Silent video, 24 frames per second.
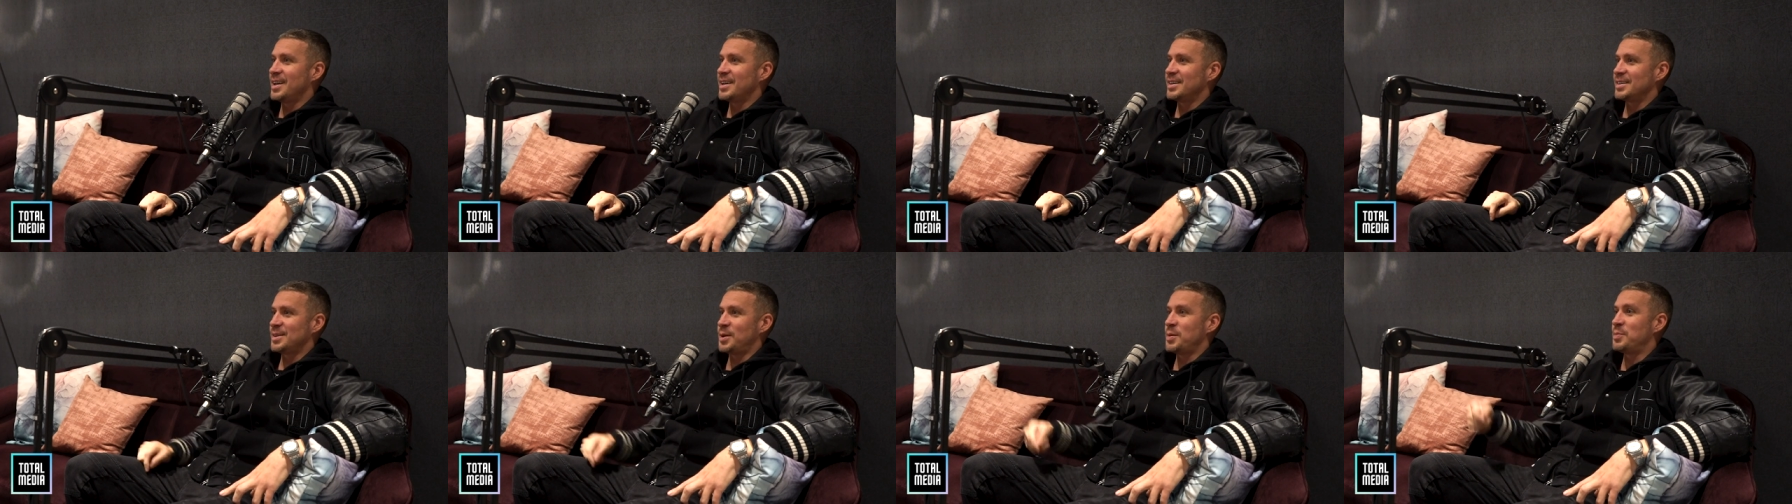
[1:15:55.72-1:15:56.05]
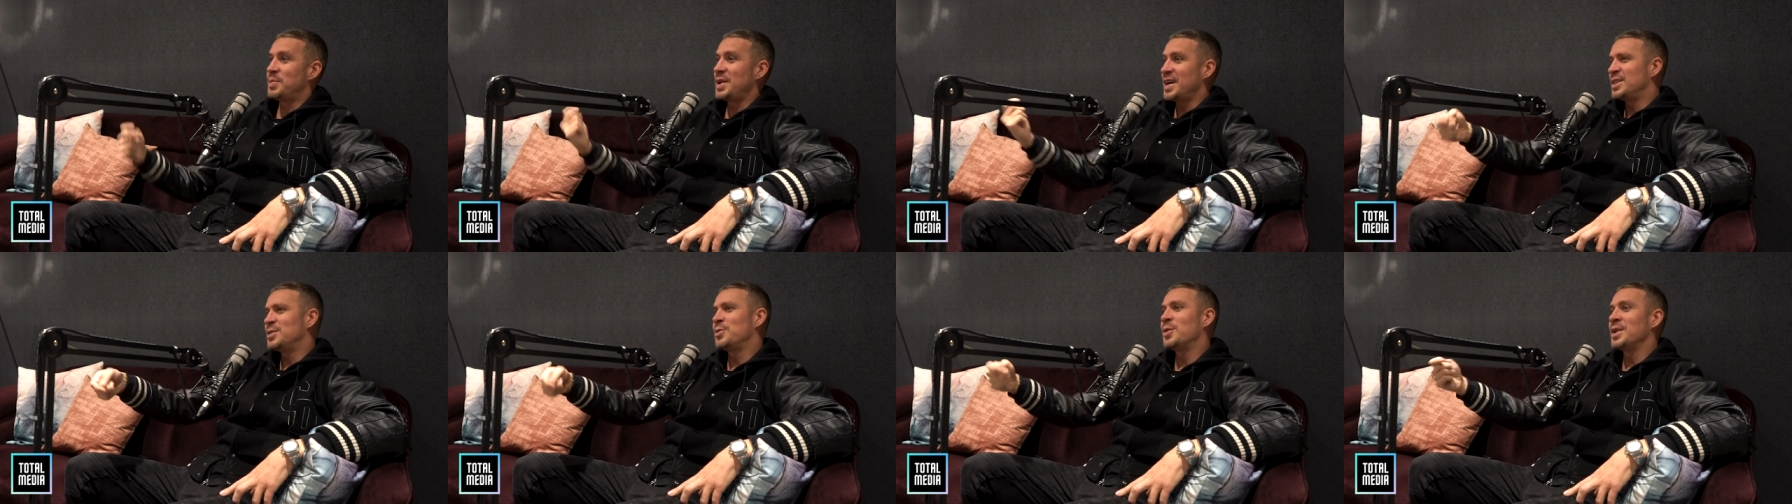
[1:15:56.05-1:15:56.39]
So we
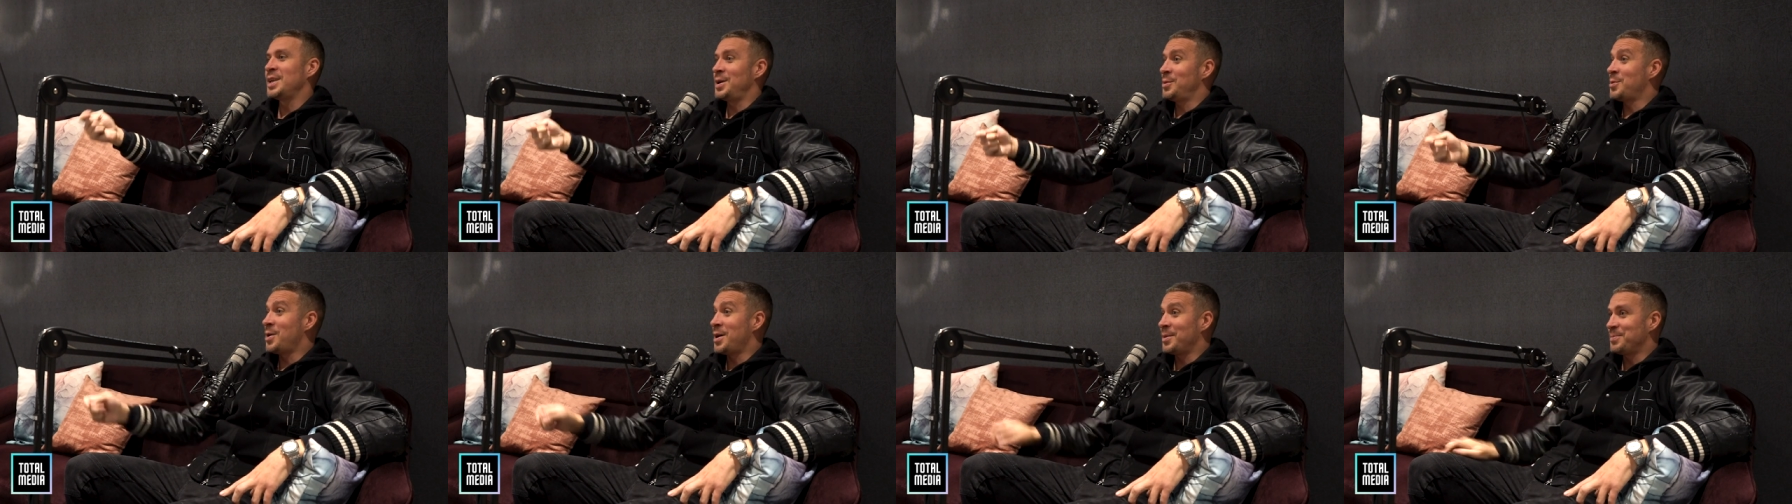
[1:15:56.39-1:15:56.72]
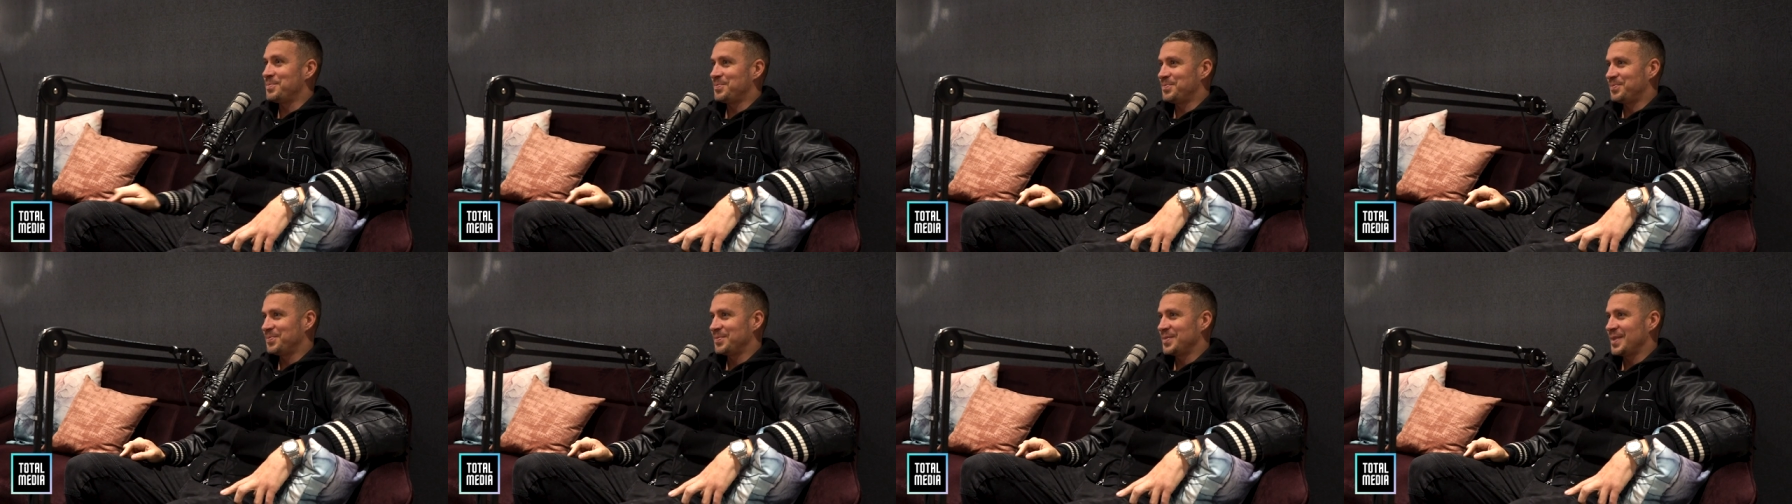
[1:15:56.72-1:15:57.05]
play
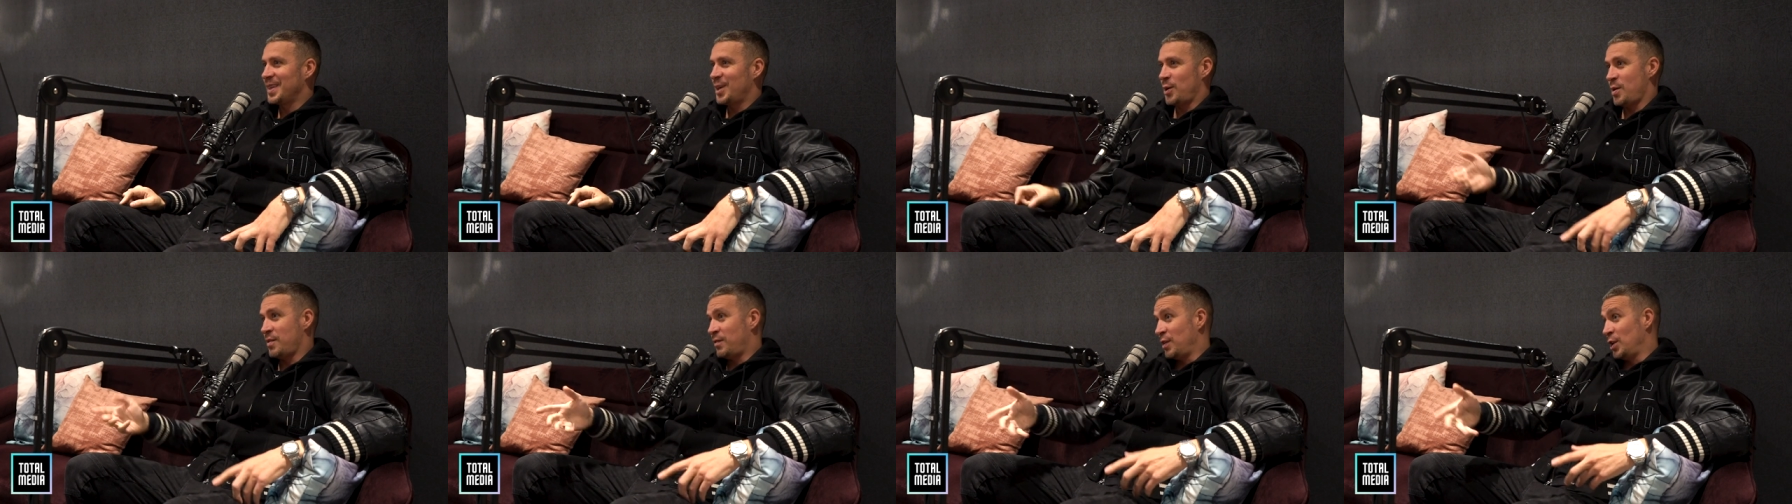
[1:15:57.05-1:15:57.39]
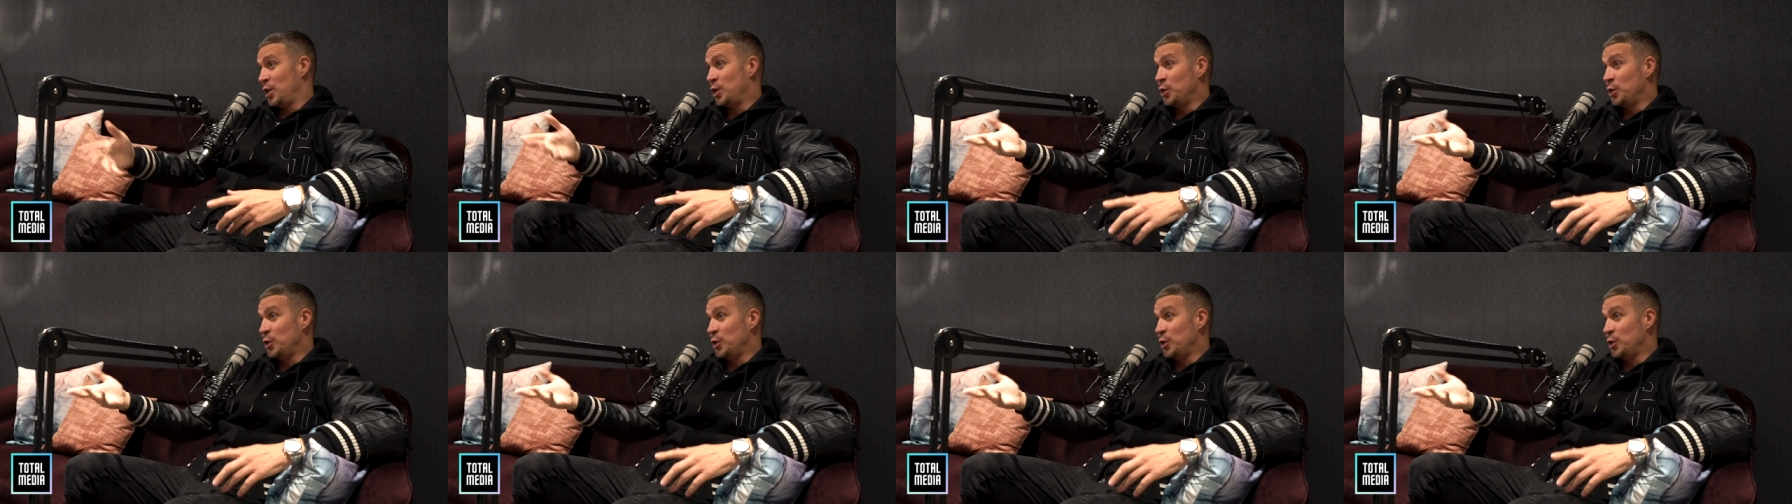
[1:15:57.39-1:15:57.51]
21. Yeah. Whoever